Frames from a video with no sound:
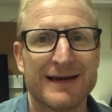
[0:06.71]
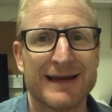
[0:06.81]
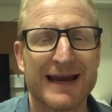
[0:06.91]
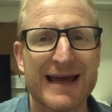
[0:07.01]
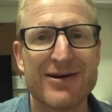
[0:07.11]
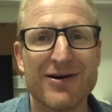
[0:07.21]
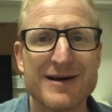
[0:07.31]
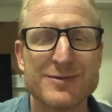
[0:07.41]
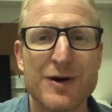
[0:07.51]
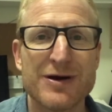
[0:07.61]
G'day
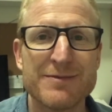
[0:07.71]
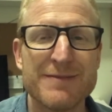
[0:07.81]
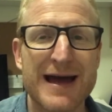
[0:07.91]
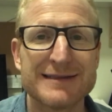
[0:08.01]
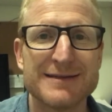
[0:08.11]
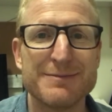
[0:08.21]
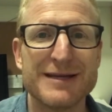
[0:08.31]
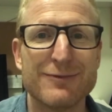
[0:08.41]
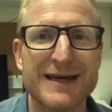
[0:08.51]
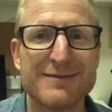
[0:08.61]
guys, welcome back to
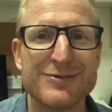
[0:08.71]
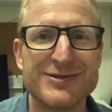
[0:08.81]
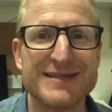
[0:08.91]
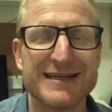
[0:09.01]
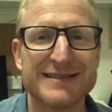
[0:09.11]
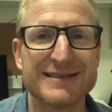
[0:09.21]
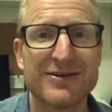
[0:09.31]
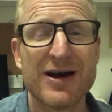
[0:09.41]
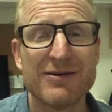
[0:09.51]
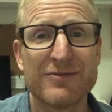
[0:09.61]
Midweek Musings.
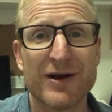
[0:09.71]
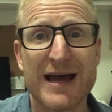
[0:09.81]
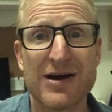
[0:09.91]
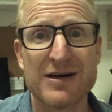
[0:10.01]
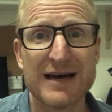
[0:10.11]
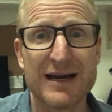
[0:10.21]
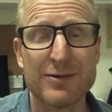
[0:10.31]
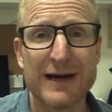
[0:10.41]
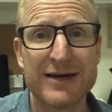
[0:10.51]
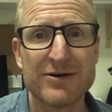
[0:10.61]
Tonight we've got our
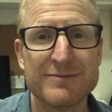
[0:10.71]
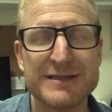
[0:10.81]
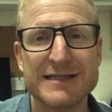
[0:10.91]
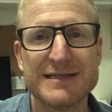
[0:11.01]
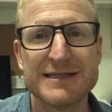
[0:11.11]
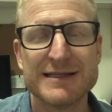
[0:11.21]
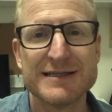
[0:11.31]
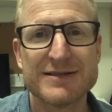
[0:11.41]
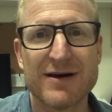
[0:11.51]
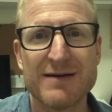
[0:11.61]
cutaway competition.
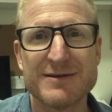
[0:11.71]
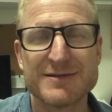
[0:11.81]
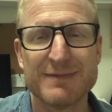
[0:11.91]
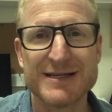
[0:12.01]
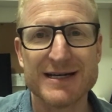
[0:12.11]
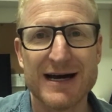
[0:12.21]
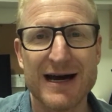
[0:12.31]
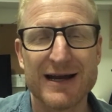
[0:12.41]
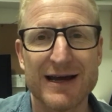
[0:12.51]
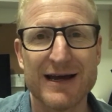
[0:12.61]
This time it's much
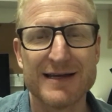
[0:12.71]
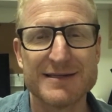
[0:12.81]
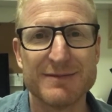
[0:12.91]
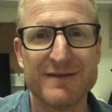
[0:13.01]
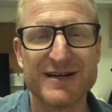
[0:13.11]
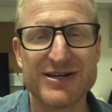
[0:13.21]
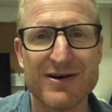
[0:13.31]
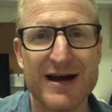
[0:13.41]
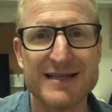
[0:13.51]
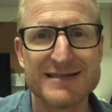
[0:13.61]
harder. It's a bit of a
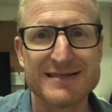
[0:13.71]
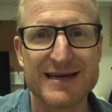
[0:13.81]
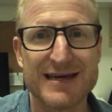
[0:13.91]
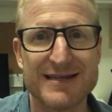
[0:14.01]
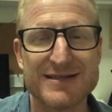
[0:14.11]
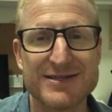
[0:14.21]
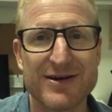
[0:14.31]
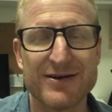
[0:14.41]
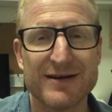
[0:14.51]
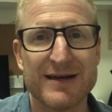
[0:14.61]
night scene.
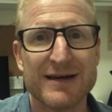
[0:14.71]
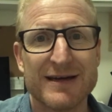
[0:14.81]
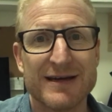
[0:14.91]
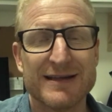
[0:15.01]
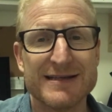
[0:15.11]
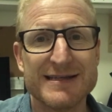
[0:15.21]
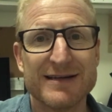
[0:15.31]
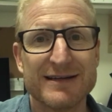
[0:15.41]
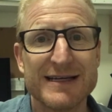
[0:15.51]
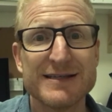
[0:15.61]
So the
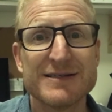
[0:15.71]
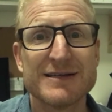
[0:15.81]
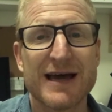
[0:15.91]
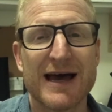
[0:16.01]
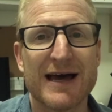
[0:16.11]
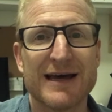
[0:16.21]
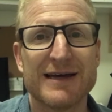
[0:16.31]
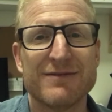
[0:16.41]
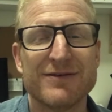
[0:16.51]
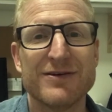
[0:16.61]
deal is,
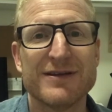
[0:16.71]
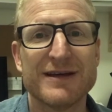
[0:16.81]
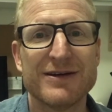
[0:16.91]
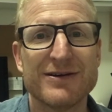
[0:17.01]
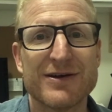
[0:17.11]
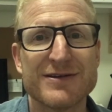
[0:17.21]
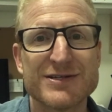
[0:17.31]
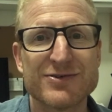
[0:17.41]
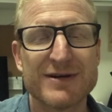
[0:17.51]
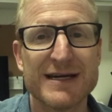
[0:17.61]
if you think you know the
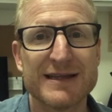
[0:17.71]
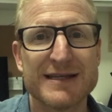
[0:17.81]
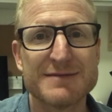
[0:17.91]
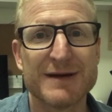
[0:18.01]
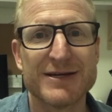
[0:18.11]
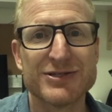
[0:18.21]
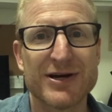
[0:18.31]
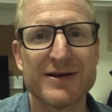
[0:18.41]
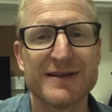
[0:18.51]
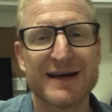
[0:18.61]
street that's being
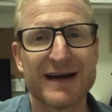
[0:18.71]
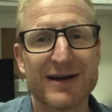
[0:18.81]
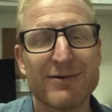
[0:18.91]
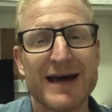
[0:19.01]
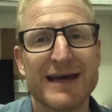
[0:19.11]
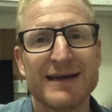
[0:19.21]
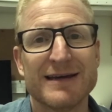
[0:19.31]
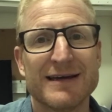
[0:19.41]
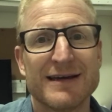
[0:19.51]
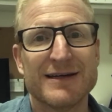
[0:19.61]
shown in the cutaway,
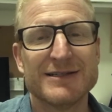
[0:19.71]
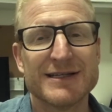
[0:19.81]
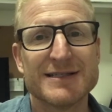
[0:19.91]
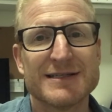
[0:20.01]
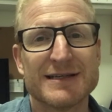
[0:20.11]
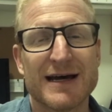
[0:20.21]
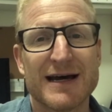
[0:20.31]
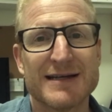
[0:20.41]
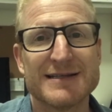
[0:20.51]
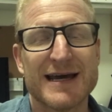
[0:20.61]
just
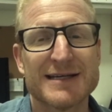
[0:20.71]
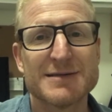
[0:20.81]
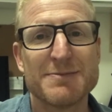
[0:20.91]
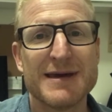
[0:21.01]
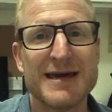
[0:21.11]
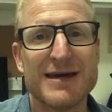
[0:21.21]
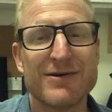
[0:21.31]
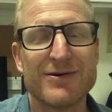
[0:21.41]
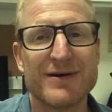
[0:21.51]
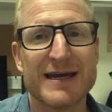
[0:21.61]
text me
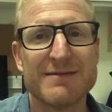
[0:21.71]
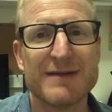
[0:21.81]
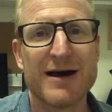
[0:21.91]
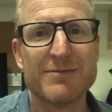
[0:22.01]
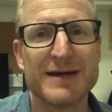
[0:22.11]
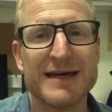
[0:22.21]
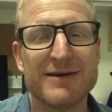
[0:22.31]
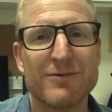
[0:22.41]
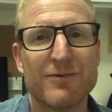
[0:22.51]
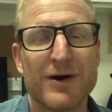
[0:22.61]
or email
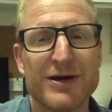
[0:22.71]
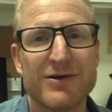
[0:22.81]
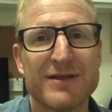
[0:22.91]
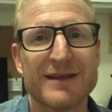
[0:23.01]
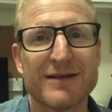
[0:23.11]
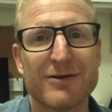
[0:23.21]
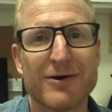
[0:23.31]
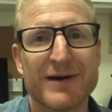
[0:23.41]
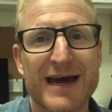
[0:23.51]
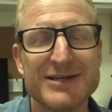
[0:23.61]
me what you think the
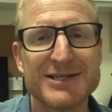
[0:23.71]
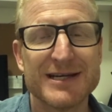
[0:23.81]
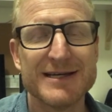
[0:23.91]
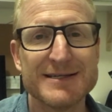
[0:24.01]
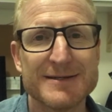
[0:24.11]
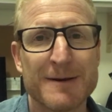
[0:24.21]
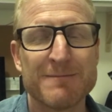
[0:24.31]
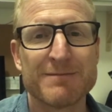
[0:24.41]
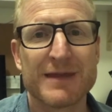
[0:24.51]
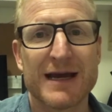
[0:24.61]
location is,
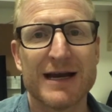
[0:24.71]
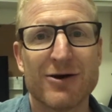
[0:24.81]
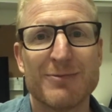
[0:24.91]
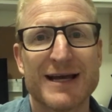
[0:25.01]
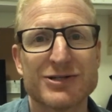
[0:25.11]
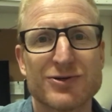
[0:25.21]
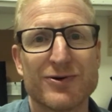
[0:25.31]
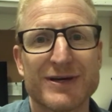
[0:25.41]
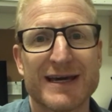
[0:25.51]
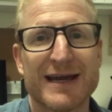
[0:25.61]
and I'll make
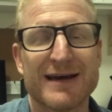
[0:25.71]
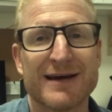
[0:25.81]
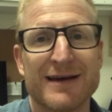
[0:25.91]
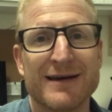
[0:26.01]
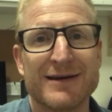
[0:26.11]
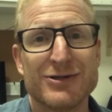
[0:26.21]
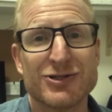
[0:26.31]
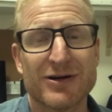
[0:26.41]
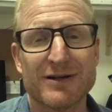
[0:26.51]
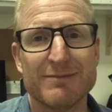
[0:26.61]
sure you get a
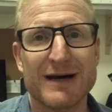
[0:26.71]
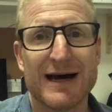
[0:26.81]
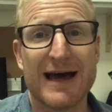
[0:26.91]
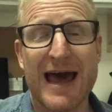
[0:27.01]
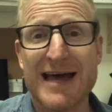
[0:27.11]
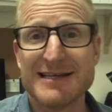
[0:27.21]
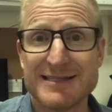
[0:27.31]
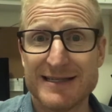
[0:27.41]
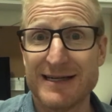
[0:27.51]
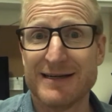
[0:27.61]
chocolate bar, as
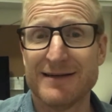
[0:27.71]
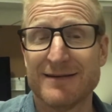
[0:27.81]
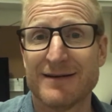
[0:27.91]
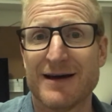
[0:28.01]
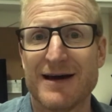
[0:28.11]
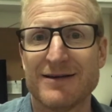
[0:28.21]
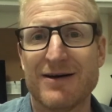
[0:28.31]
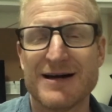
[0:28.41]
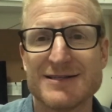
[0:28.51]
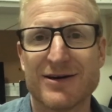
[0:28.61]
did
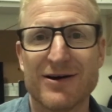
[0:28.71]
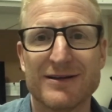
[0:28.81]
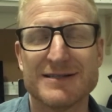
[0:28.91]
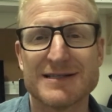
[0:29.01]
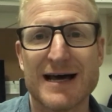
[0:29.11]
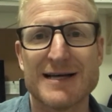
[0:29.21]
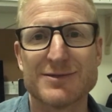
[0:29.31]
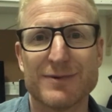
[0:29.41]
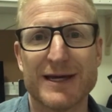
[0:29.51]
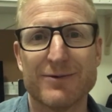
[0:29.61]
Eliza Collins
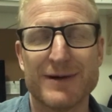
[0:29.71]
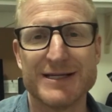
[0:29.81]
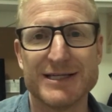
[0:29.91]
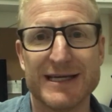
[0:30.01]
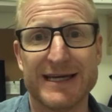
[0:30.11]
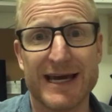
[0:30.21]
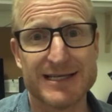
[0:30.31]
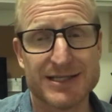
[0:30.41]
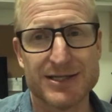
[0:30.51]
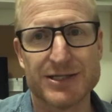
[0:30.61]
last week when she
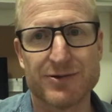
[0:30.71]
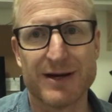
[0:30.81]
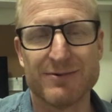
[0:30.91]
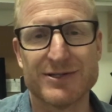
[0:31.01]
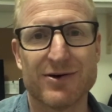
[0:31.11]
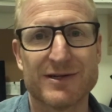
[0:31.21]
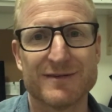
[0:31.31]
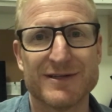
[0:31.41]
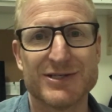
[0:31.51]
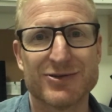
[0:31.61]
guessed the street was
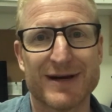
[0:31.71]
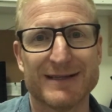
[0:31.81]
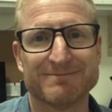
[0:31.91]
Oxford Street.